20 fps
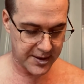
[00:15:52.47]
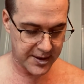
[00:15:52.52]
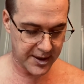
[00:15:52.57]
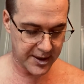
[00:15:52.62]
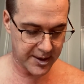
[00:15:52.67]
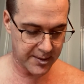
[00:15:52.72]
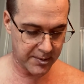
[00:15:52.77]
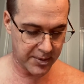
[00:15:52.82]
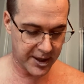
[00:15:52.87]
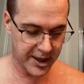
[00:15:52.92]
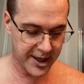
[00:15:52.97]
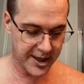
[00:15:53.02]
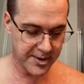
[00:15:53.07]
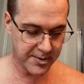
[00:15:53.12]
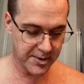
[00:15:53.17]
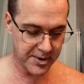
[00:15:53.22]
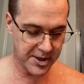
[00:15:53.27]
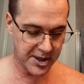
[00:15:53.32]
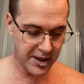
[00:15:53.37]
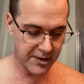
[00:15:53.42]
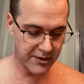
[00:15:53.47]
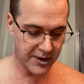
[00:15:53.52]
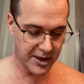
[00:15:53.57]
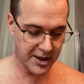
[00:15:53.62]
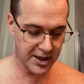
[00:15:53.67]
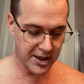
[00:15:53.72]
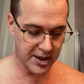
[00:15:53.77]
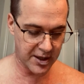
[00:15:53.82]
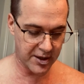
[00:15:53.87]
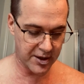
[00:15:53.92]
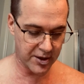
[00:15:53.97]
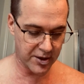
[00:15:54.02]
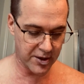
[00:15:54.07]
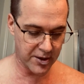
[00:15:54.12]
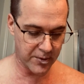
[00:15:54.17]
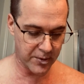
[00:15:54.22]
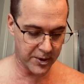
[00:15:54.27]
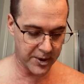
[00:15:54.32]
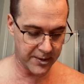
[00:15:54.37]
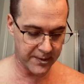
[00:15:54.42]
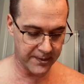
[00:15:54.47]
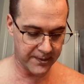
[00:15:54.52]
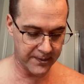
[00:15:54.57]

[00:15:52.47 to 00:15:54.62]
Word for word: Second pass, we'll see if I need a third one.